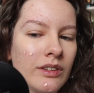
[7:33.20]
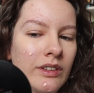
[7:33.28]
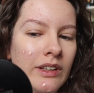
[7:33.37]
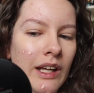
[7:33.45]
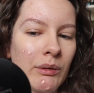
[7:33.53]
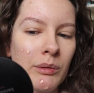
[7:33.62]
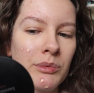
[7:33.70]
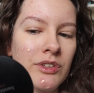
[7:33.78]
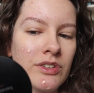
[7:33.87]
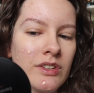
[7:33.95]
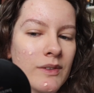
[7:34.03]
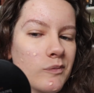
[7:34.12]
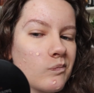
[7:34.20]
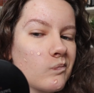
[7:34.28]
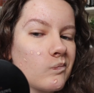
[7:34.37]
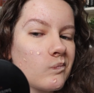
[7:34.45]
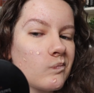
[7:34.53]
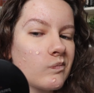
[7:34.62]
now I'm just
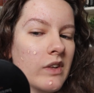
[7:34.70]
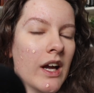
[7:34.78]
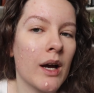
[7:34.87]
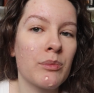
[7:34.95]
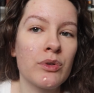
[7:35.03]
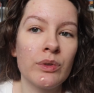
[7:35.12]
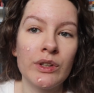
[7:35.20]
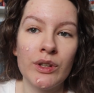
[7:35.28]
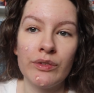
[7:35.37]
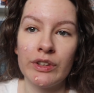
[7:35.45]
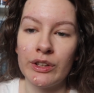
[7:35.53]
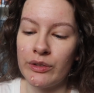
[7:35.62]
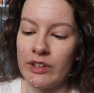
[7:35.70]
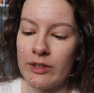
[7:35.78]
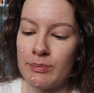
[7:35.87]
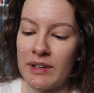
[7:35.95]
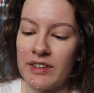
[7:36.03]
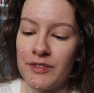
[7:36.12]
absolutely covered in all
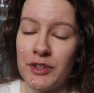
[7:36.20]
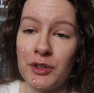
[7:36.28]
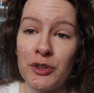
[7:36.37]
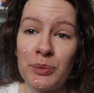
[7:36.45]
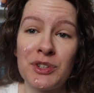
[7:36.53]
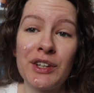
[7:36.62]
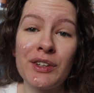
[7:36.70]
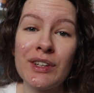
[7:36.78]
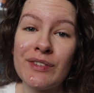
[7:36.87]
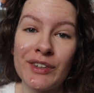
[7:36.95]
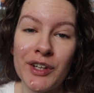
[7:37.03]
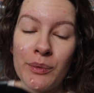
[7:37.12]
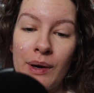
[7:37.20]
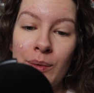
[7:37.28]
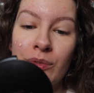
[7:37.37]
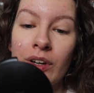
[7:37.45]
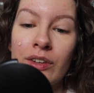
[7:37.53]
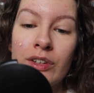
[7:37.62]
these massive sores, which I don't even know why I'm
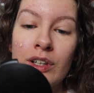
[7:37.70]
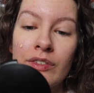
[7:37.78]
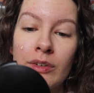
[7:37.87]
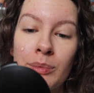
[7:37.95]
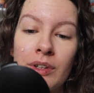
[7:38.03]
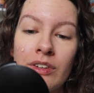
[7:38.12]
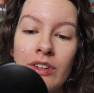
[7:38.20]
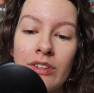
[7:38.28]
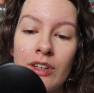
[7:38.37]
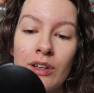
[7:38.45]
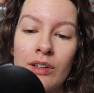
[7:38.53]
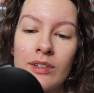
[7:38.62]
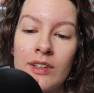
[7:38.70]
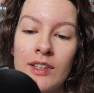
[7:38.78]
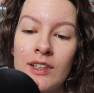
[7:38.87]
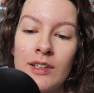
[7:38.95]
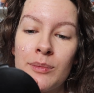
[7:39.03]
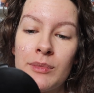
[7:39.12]
trying to cover, because it's not,
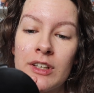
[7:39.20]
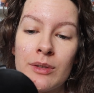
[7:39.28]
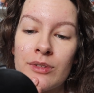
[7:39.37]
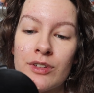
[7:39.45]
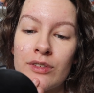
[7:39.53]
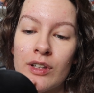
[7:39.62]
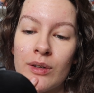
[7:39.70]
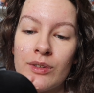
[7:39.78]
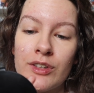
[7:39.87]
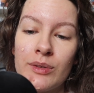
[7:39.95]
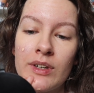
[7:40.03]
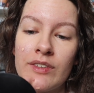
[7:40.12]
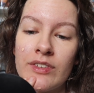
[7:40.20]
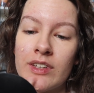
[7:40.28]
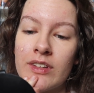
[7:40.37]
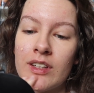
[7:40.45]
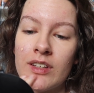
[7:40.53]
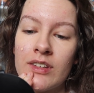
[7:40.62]
makeup's just not going to do anything
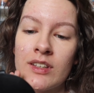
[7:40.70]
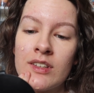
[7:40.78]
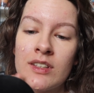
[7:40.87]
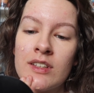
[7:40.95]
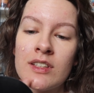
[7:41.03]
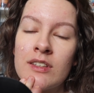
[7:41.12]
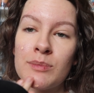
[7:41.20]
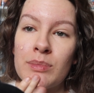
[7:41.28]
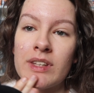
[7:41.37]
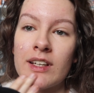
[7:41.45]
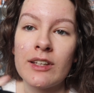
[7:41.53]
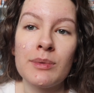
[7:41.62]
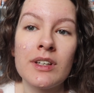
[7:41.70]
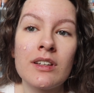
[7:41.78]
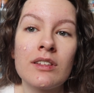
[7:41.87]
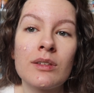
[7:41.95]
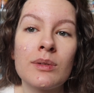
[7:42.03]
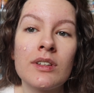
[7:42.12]
to these besides make
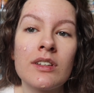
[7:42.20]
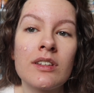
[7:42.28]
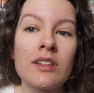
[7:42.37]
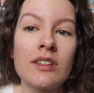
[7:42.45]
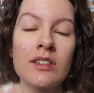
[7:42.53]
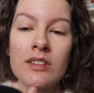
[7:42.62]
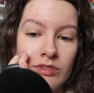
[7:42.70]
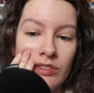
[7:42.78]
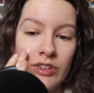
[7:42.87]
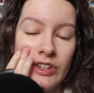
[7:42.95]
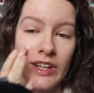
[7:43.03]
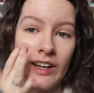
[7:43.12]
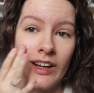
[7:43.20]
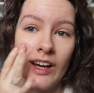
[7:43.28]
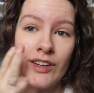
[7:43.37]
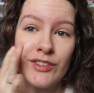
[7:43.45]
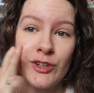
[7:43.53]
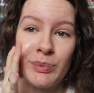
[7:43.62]
it look worse. So yeah,
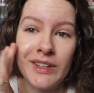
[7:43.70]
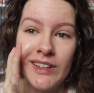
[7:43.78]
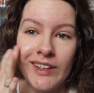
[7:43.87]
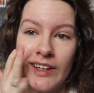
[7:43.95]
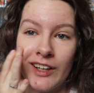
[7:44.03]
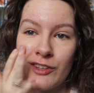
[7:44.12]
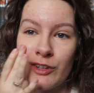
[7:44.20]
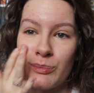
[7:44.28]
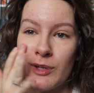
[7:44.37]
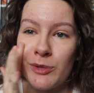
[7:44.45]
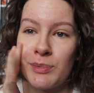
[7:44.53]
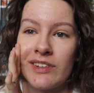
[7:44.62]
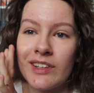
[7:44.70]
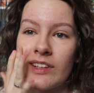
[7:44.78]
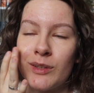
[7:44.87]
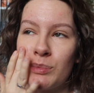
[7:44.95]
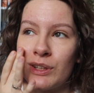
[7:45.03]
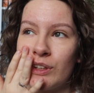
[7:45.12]
I've just been an anxious mess
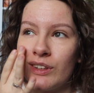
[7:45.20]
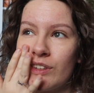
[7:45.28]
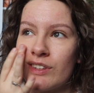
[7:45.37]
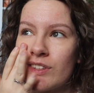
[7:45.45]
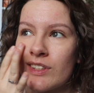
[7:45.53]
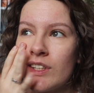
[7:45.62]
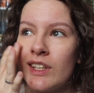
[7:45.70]
basically, because